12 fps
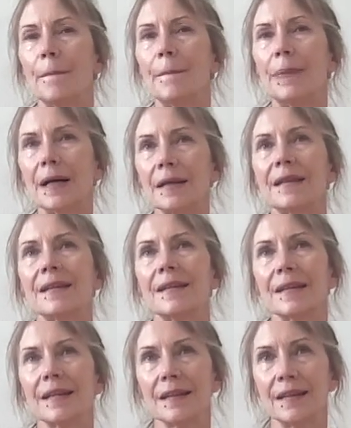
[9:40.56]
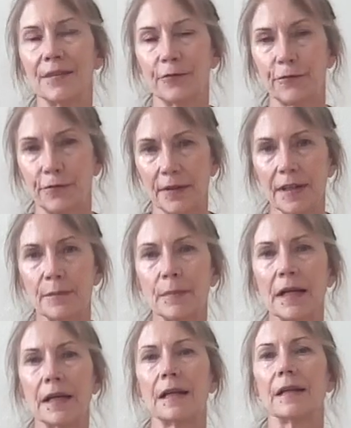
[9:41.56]
but the
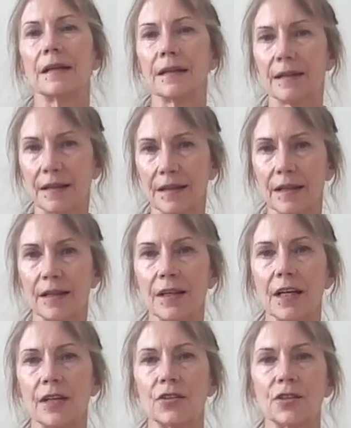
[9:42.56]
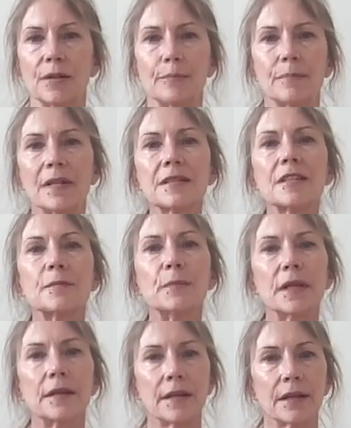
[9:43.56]
female, the yin energy must
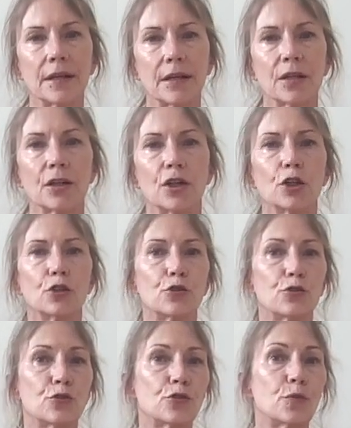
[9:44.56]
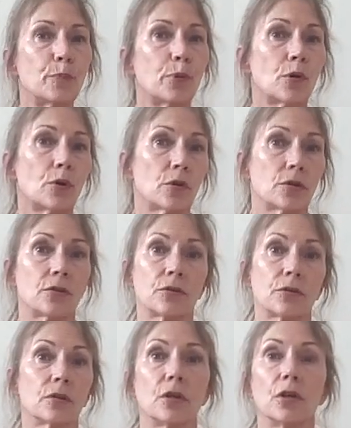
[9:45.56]
be there to support,
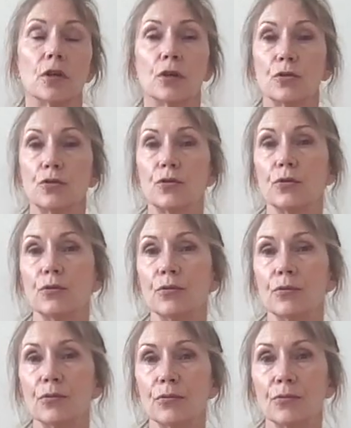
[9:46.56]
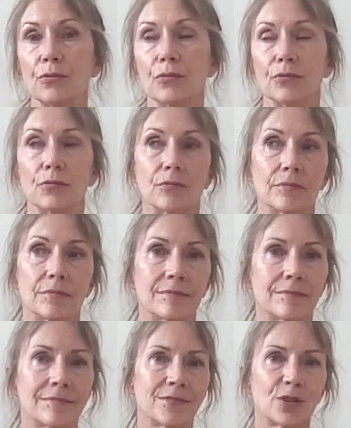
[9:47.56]

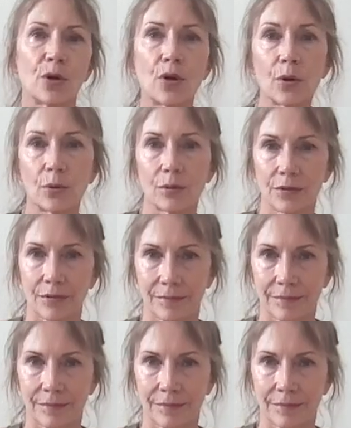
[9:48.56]
to hold,